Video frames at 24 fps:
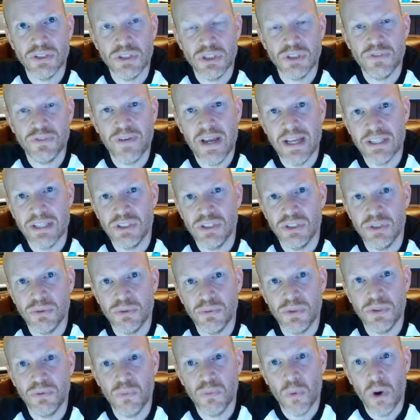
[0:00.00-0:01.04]
as fast as
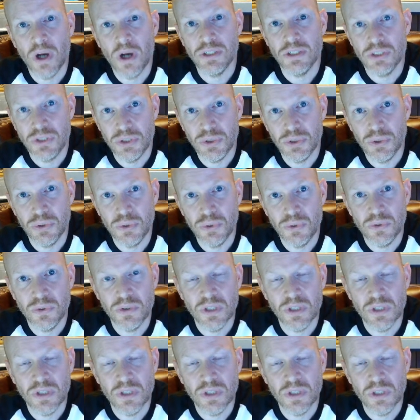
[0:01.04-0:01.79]
we want to,